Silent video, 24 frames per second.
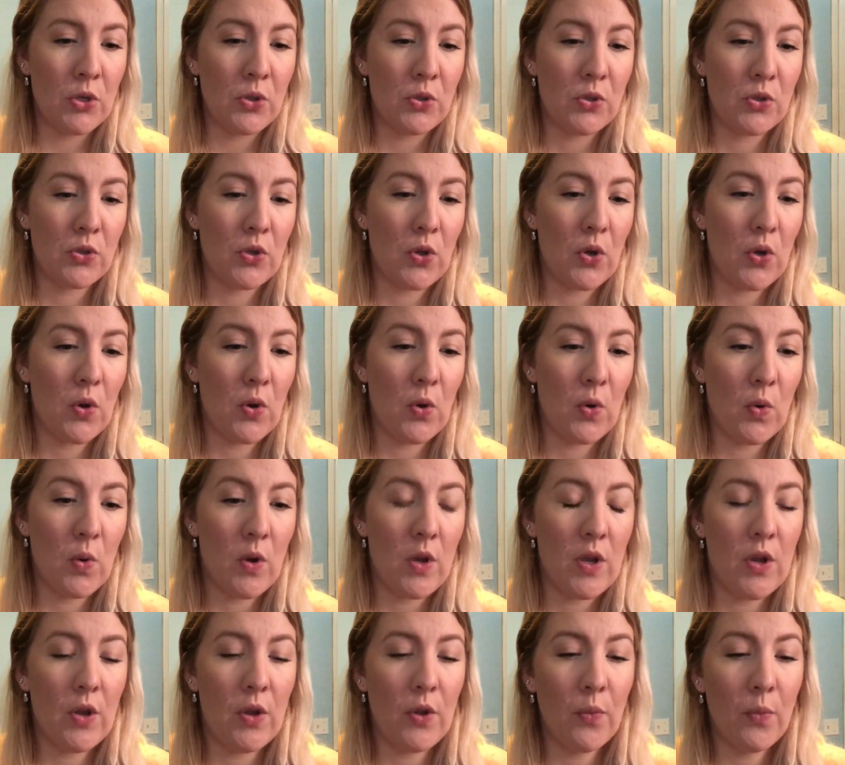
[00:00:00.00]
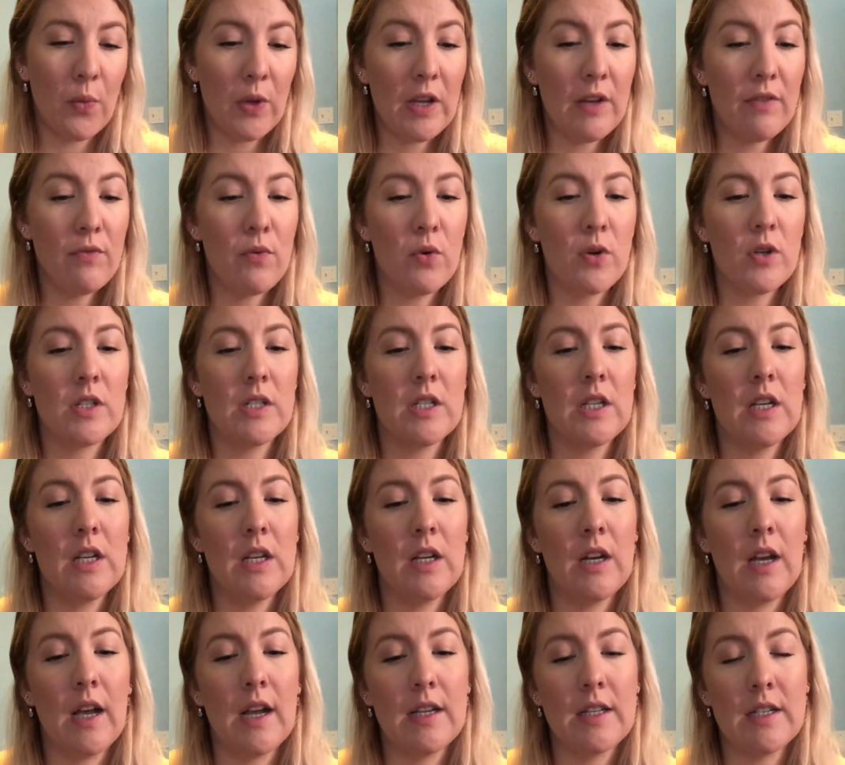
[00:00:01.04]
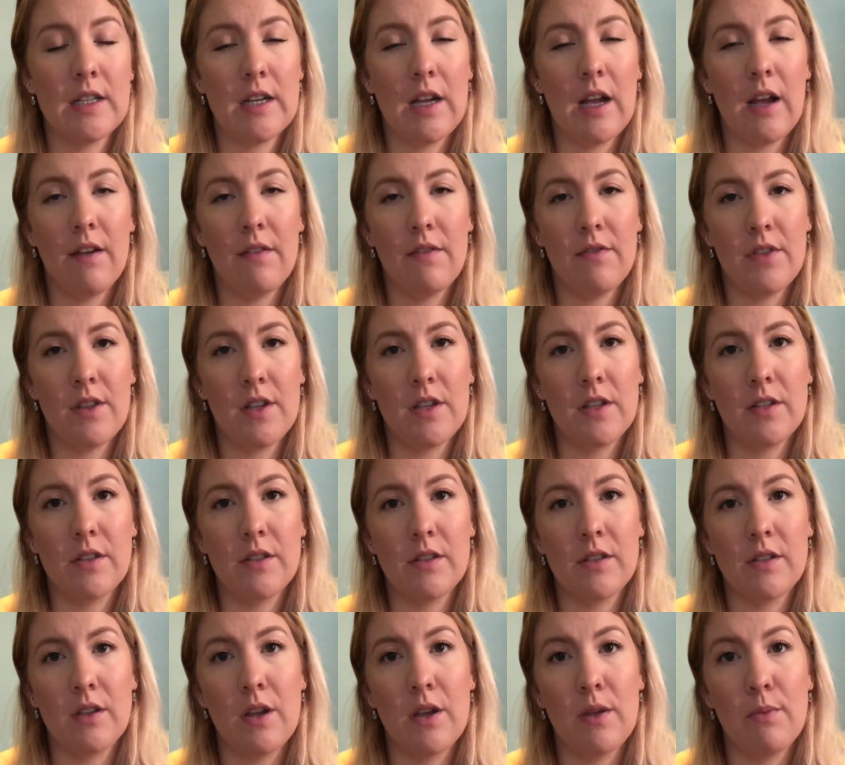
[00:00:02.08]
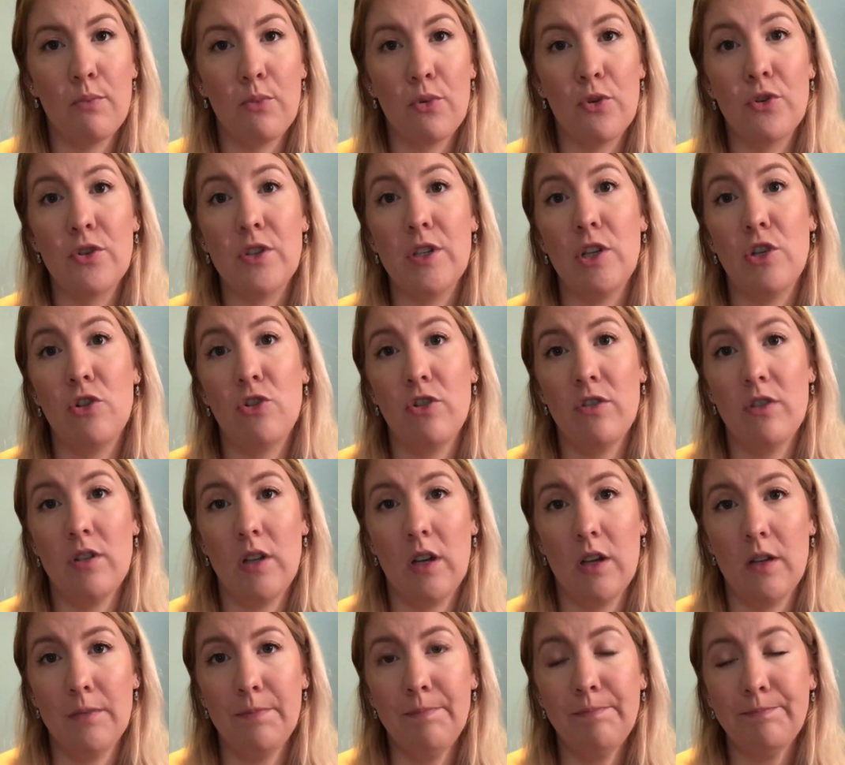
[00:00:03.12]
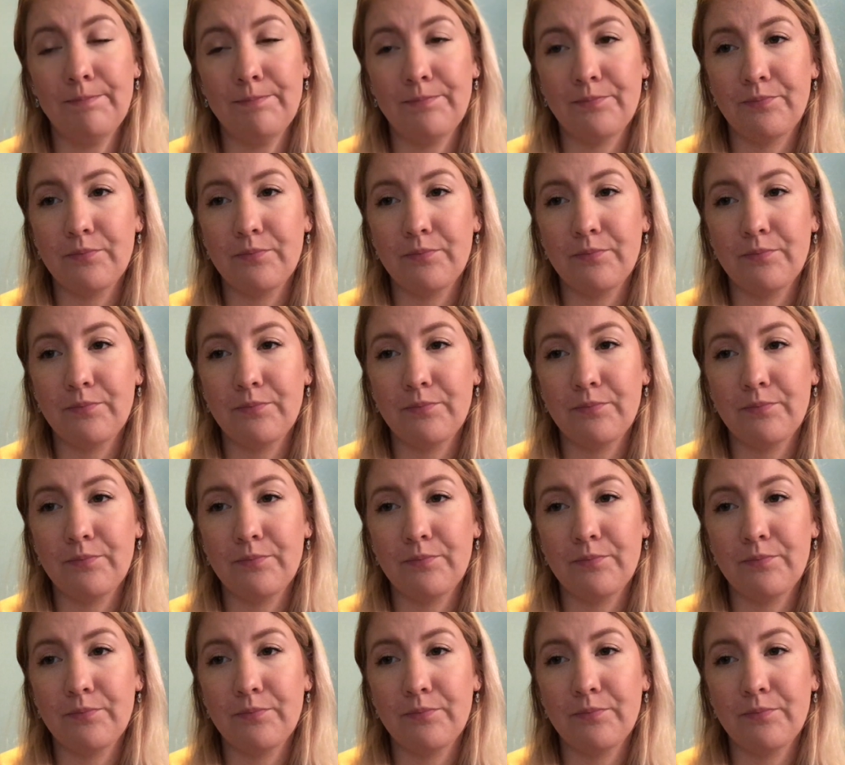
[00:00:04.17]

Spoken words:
So week 14, I did have this procedure done